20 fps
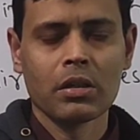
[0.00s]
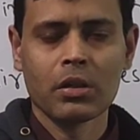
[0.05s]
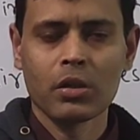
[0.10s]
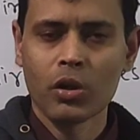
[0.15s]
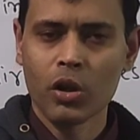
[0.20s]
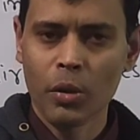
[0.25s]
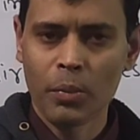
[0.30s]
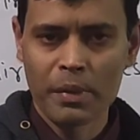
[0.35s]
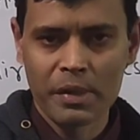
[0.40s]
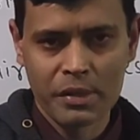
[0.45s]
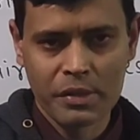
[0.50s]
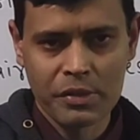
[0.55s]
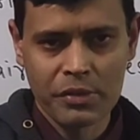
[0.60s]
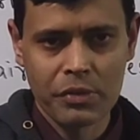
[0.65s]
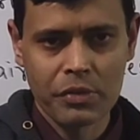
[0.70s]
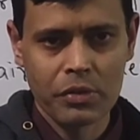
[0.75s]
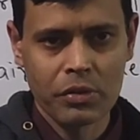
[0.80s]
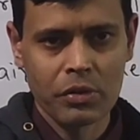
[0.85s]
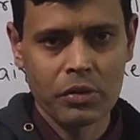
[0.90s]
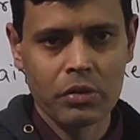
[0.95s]

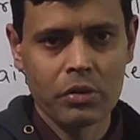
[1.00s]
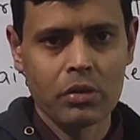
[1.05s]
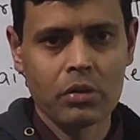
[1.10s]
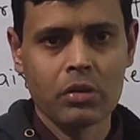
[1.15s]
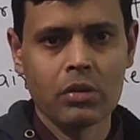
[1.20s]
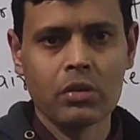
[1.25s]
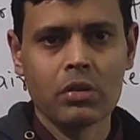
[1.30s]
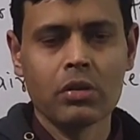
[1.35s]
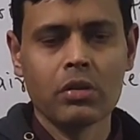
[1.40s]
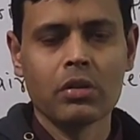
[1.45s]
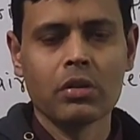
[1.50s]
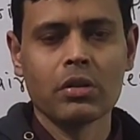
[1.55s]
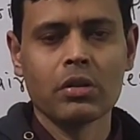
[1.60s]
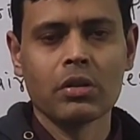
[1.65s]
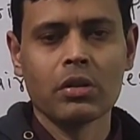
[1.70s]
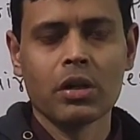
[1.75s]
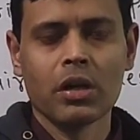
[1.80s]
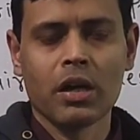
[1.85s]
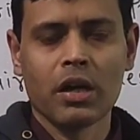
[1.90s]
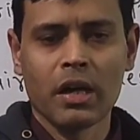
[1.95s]
comments.
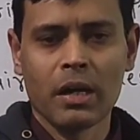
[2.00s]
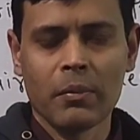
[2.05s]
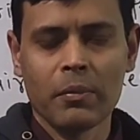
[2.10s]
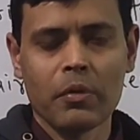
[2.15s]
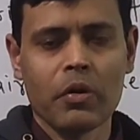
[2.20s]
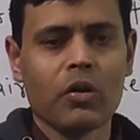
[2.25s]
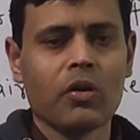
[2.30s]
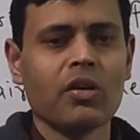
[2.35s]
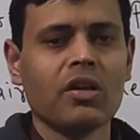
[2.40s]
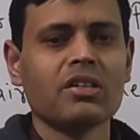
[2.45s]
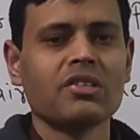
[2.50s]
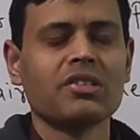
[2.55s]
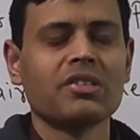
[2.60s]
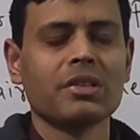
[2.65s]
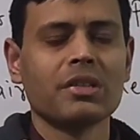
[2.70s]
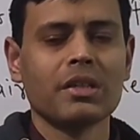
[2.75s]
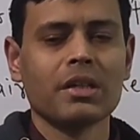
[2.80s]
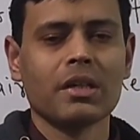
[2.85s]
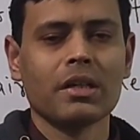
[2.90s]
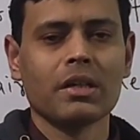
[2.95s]
I am always
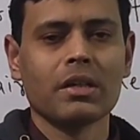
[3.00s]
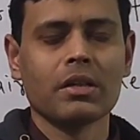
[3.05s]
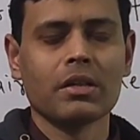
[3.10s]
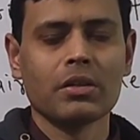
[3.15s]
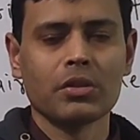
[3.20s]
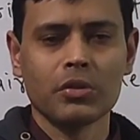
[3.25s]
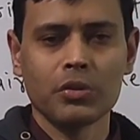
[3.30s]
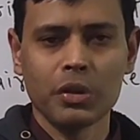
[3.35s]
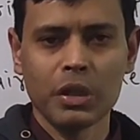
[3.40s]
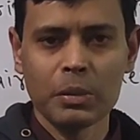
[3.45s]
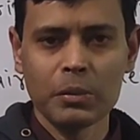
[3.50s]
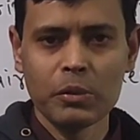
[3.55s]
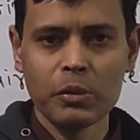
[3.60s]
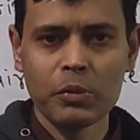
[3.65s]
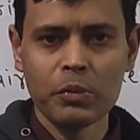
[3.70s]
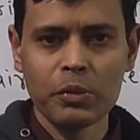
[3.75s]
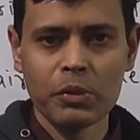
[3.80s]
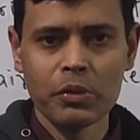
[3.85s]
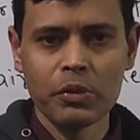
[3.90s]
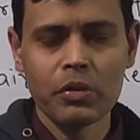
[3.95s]
here to remove
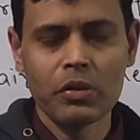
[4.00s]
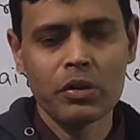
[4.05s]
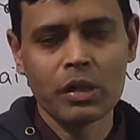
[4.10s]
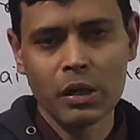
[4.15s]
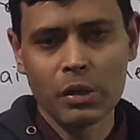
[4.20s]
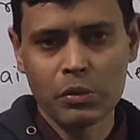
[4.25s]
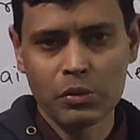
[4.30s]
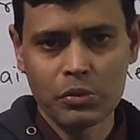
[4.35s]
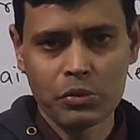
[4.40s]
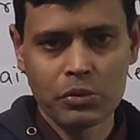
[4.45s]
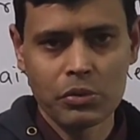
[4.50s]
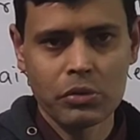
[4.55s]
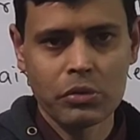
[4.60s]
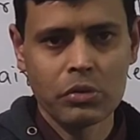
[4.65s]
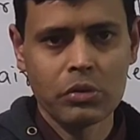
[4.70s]
your doubts.